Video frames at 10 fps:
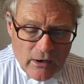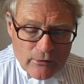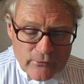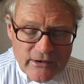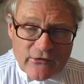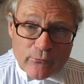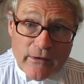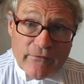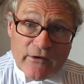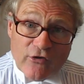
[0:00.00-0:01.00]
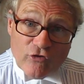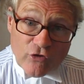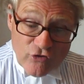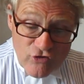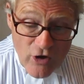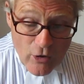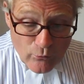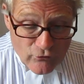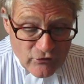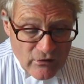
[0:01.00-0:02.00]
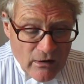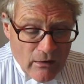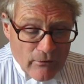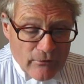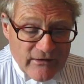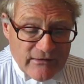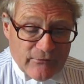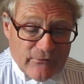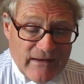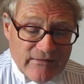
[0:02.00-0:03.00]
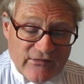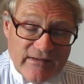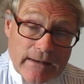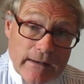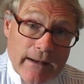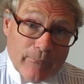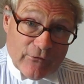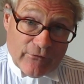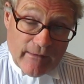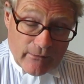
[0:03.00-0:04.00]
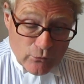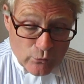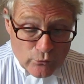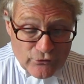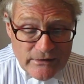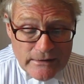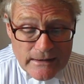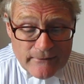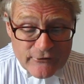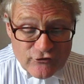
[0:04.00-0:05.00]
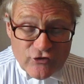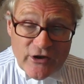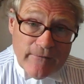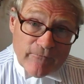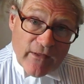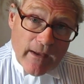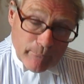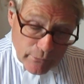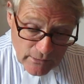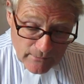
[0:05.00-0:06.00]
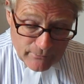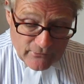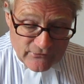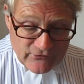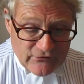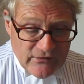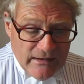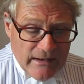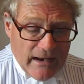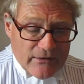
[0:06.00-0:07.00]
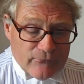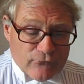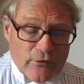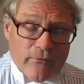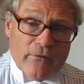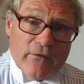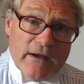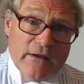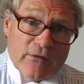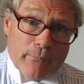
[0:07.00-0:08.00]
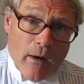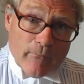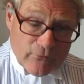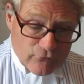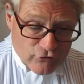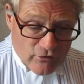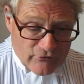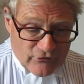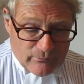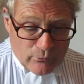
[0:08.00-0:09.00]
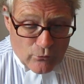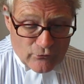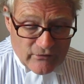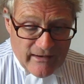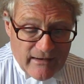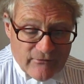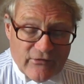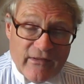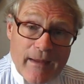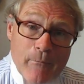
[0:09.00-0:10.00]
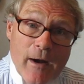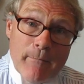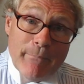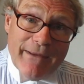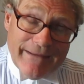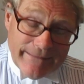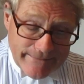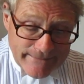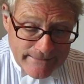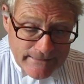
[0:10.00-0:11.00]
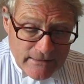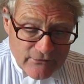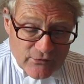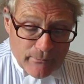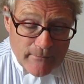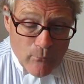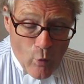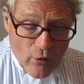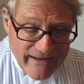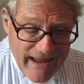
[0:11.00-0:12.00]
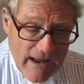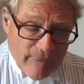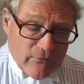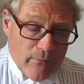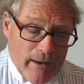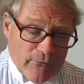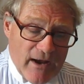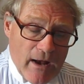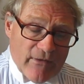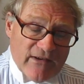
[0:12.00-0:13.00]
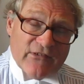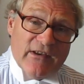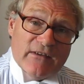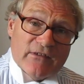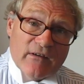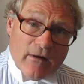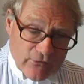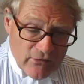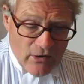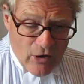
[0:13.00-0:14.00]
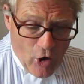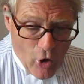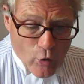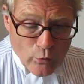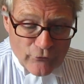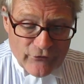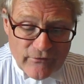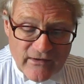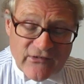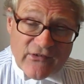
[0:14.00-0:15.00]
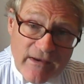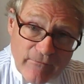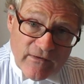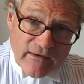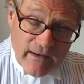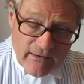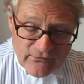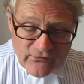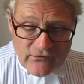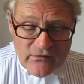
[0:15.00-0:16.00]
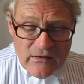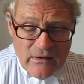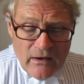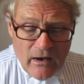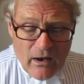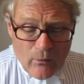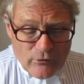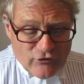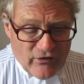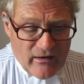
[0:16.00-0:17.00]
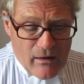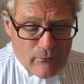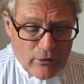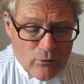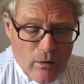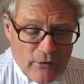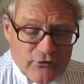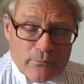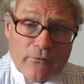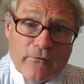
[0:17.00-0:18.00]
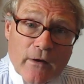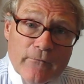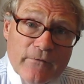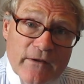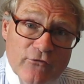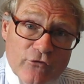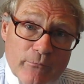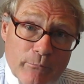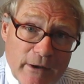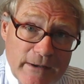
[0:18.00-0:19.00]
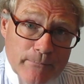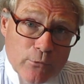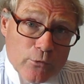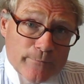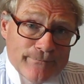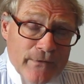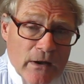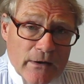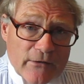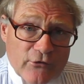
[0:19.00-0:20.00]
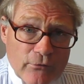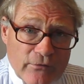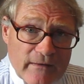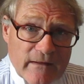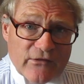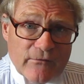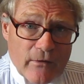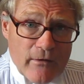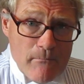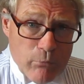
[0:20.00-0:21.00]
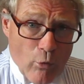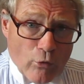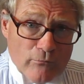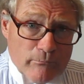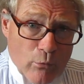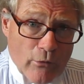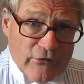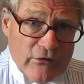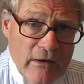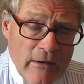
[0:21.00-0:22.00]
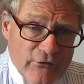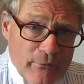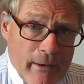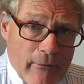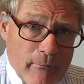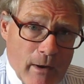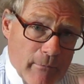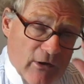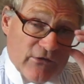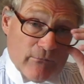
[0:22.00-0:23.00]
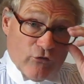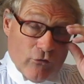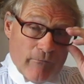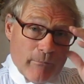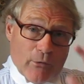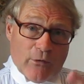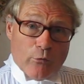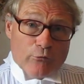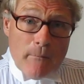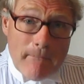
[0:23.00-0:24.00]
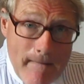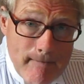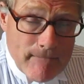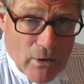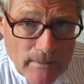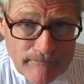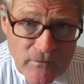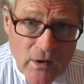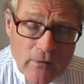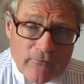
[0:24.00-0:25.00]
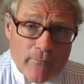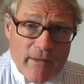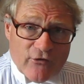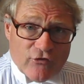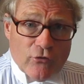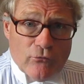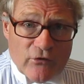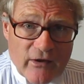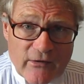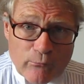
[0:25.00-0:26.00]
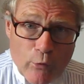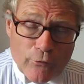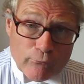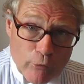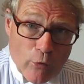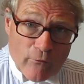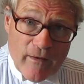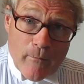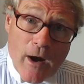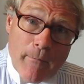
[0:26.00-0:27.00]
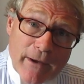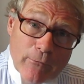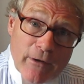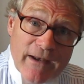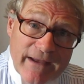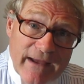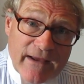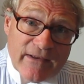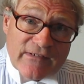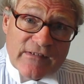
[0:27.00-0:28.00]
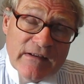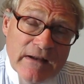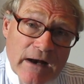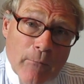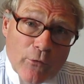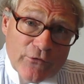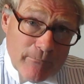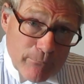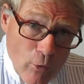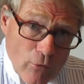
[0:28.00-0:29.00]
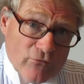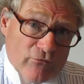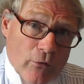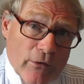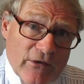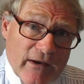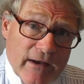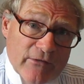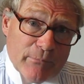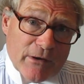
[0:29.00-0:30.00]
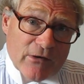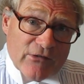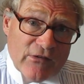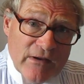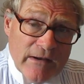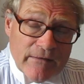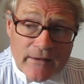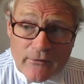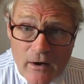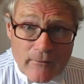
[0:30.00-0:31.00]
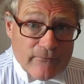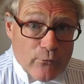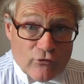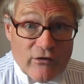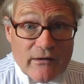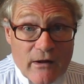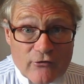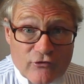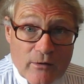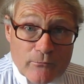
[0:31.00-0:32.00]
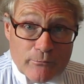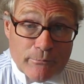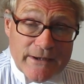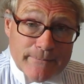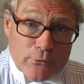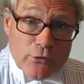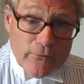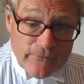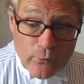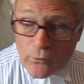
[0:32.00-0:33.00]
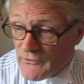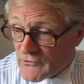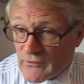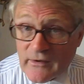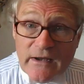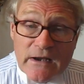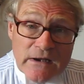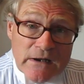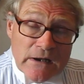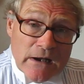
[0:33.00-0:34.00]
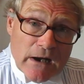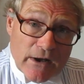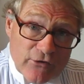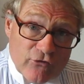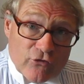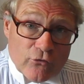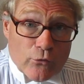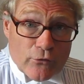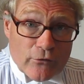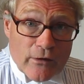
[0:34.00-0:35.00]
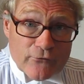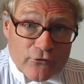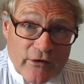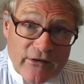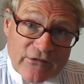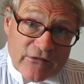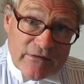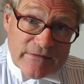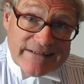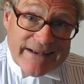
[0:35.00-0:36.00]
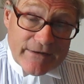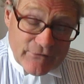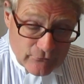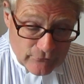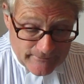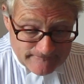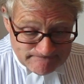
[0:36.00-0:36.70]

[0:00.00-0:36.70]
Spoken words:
And readers, we think, should note that these fancy claims, as they're called, have achieved their purpose and have driven the Department of Transport, and hence the MIB, to be more careful about how they seek to cut holes in the safety nets which they are required to provide for injured people. And I do think that's a very important point to bear in mind, because I'm sure everybody will remember from their student days what the role of MIB really is and what an important role it has, because there are unfortunately a large number of people who fall into the uninsured or untraced category.